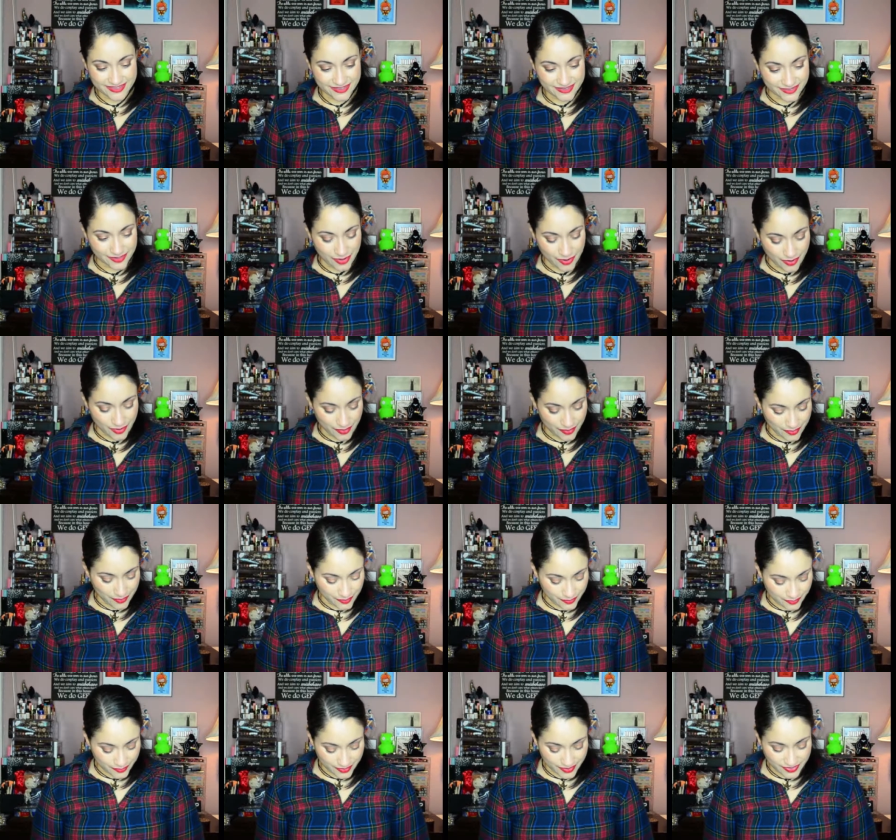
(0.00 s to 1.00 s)
So
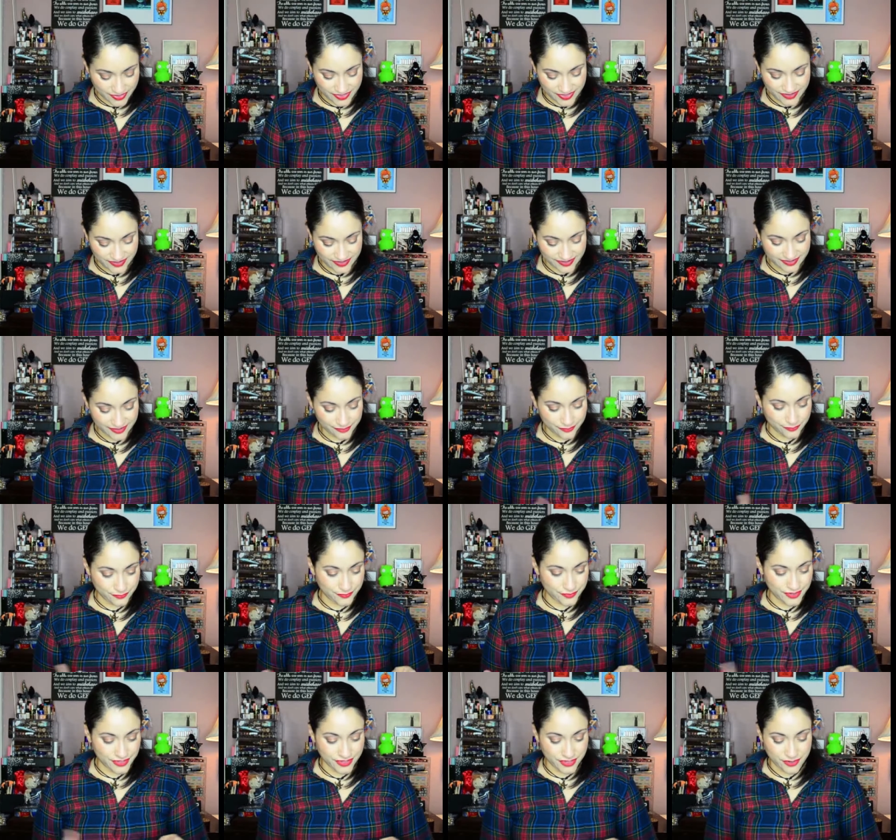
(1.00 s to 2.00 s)
this is
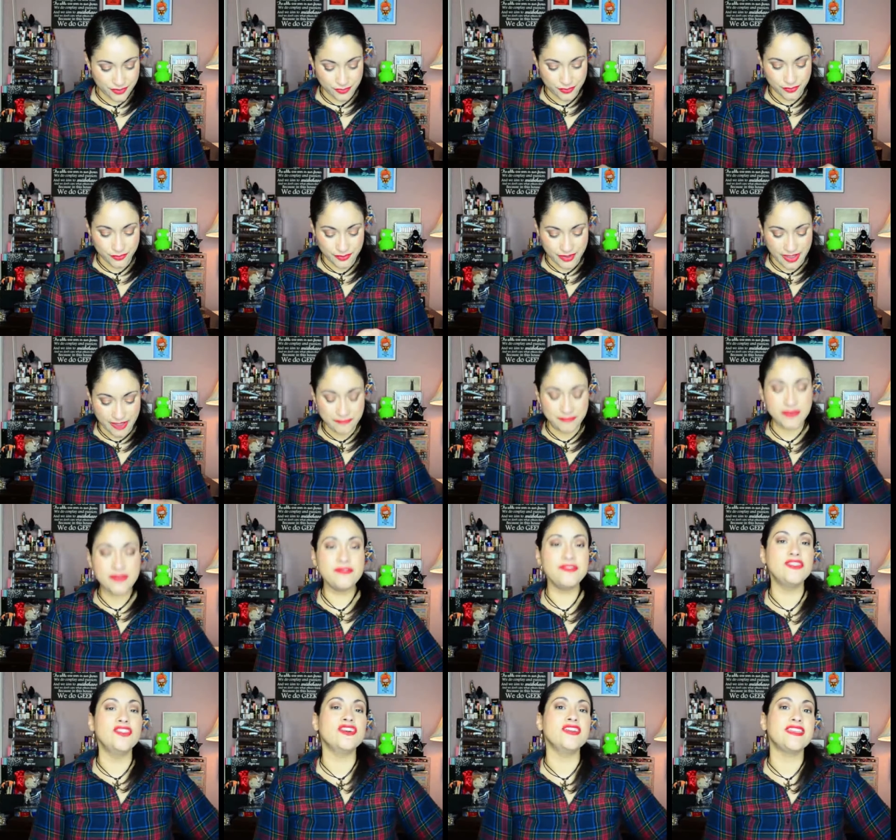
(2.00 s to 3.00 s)
really cool. I've
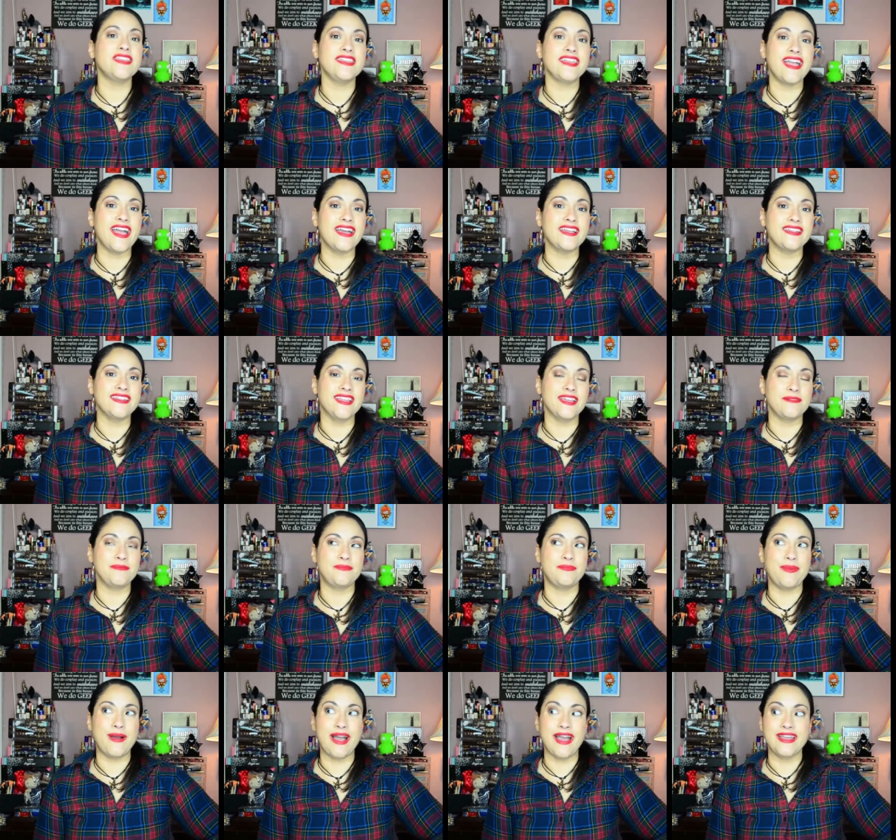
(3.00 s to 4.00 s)
been looking at like
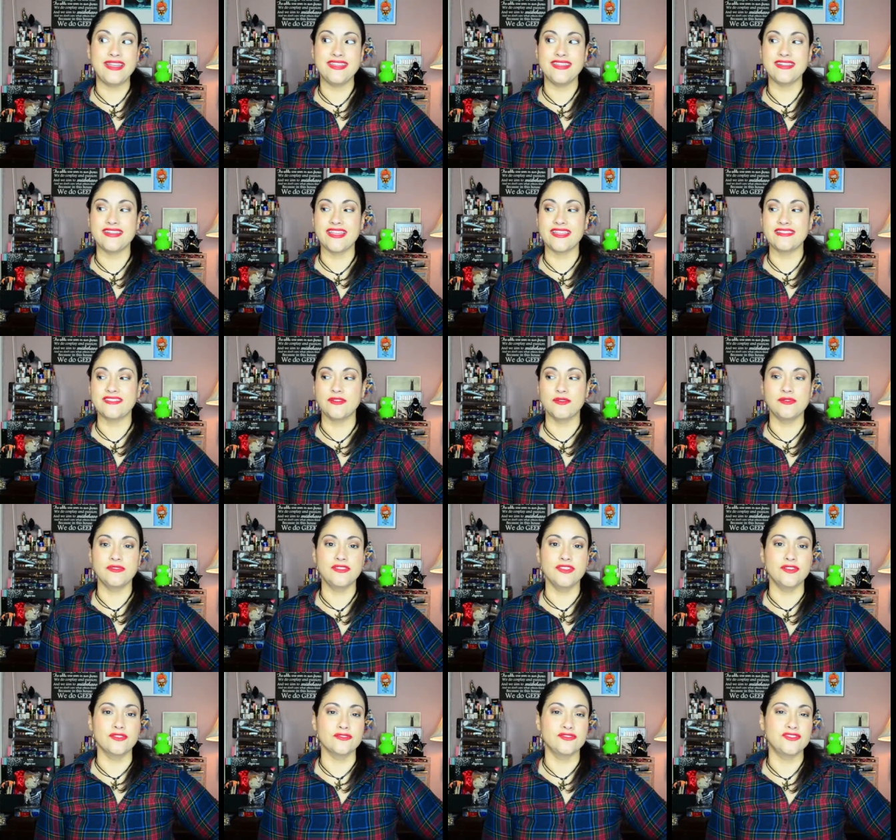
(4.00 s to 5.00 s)
buying like the,
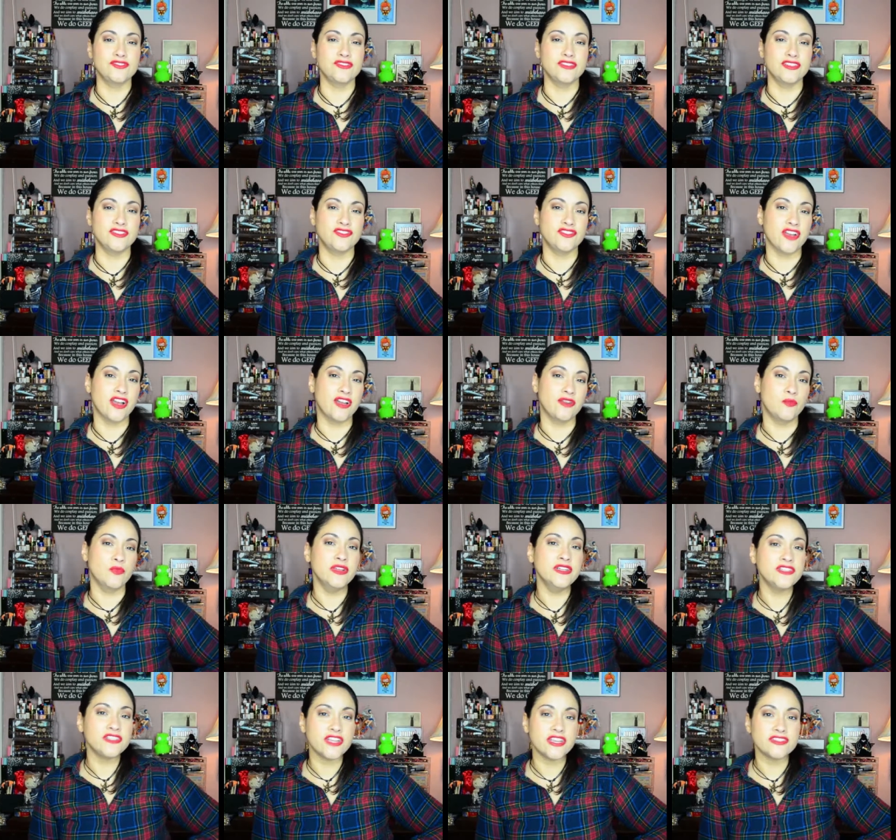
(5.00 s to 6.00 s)
you know, the John
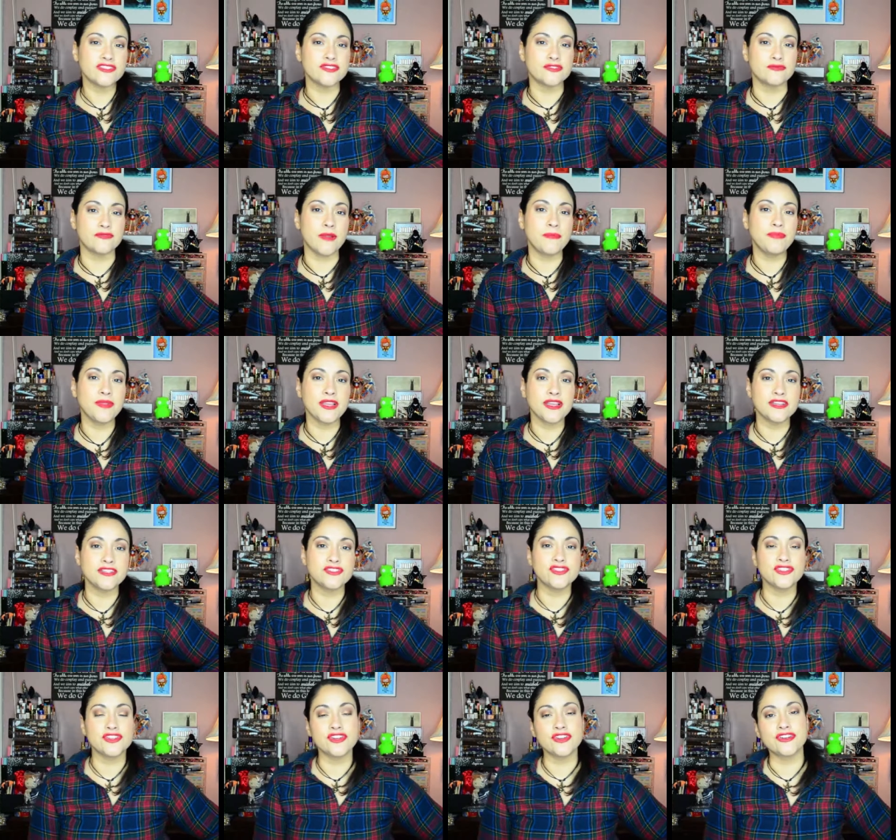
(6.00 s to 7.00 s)
Winchester replica
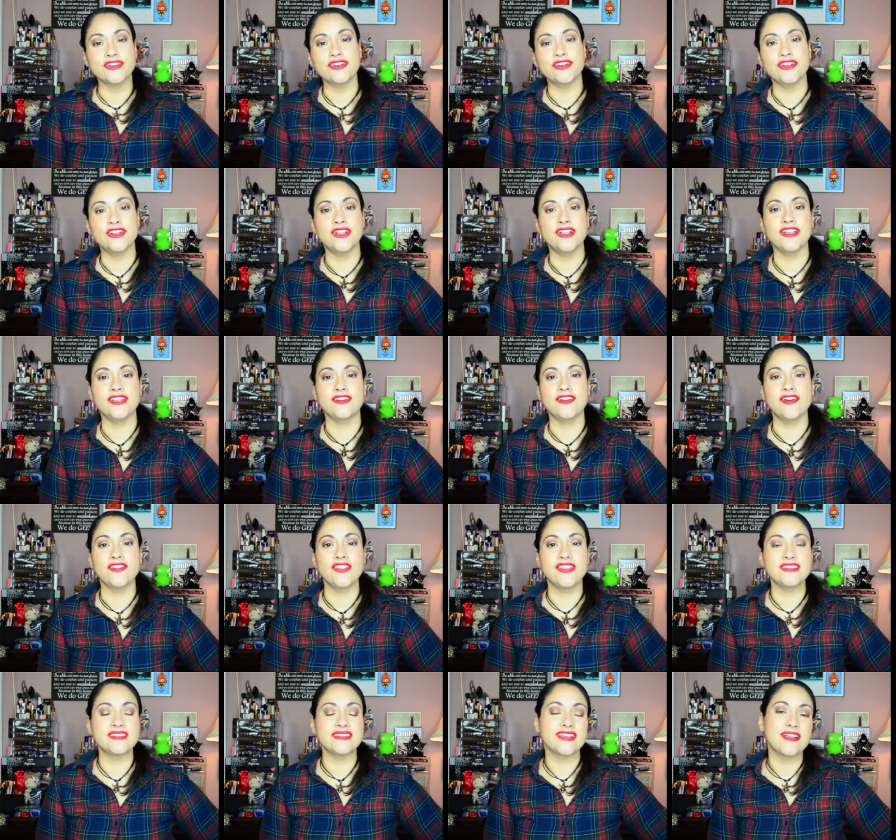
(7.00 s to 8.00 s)
journal and all
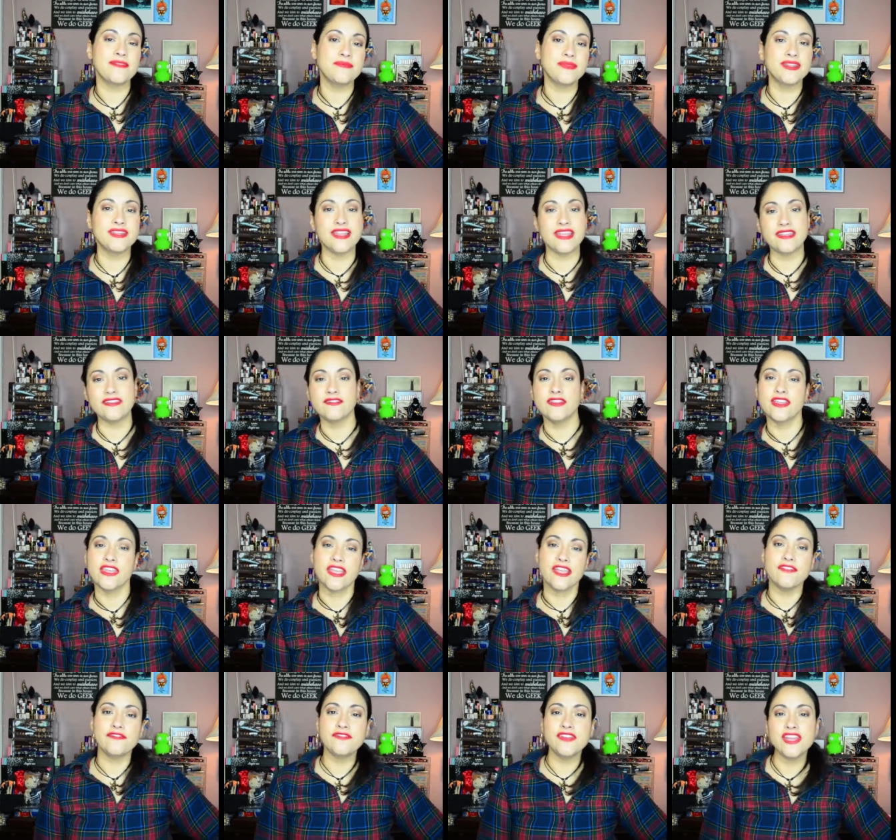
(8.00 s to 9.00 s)
this. Like I've been like
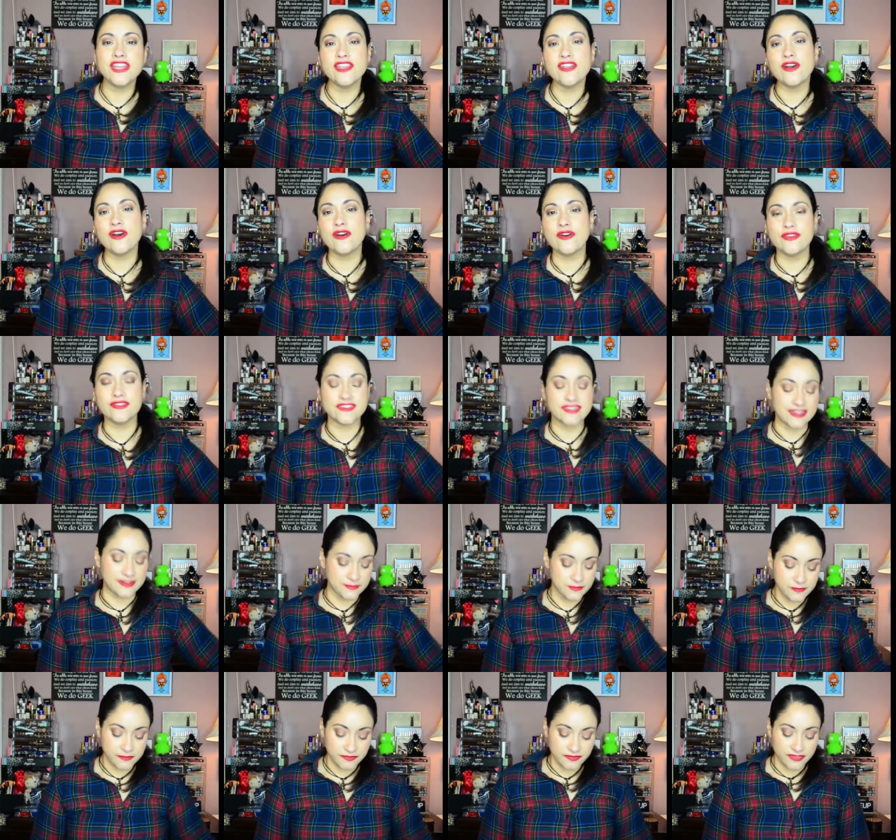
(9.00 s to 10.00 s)
looking at videos and,
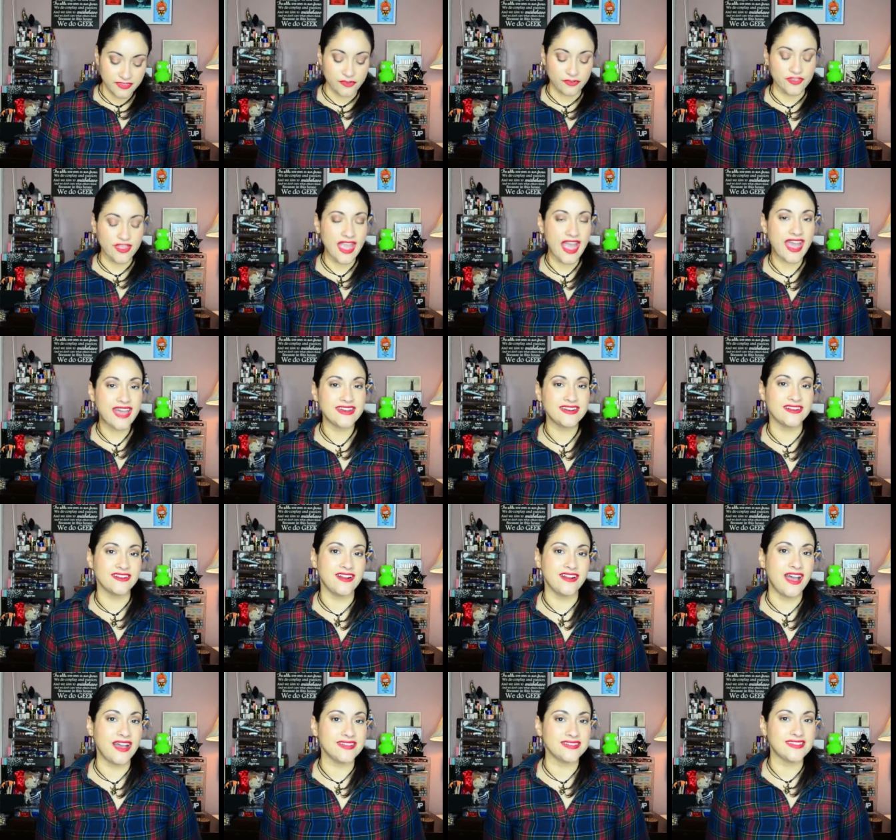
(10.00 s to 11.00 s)
you know, they had it on
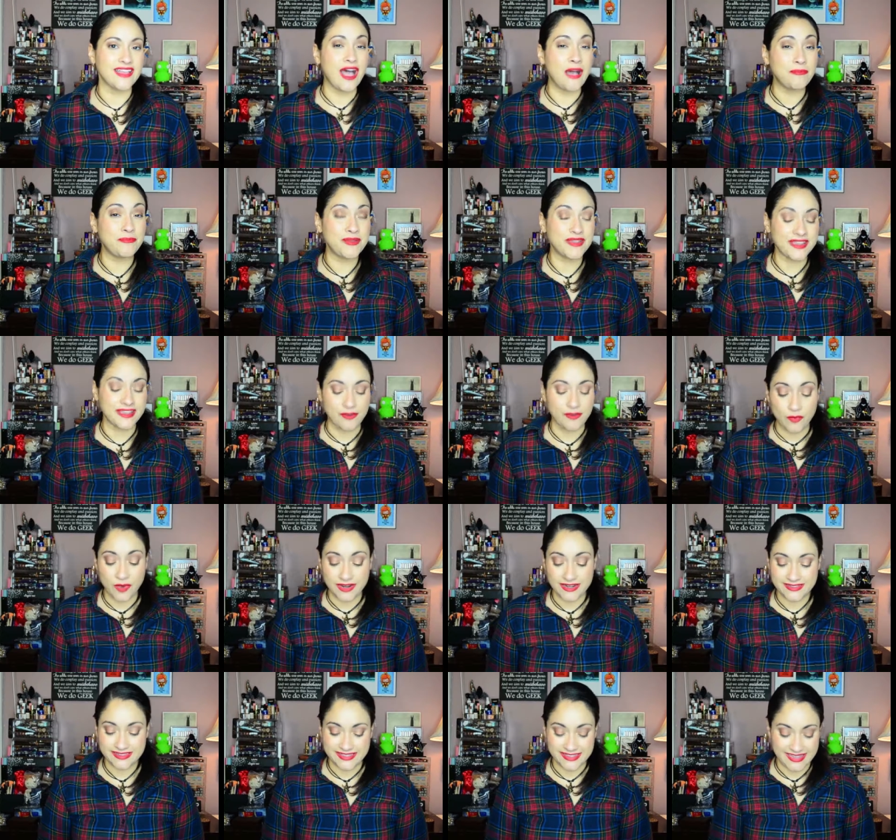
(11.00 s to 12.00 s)
Hot Topic. I
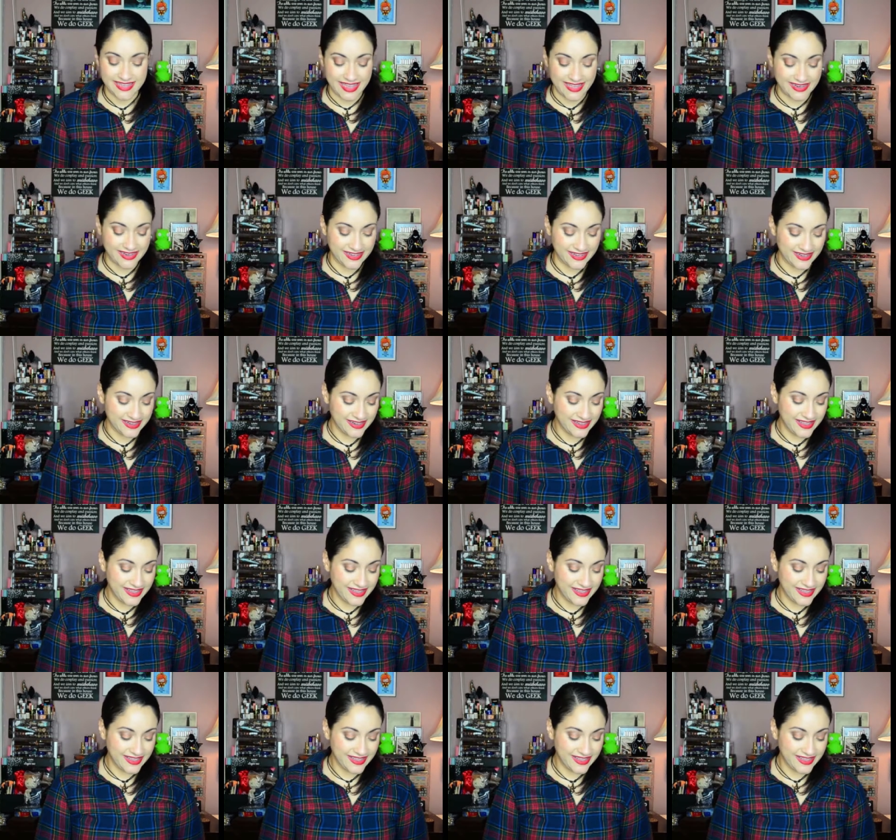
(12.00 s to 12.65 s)
wanted to get it.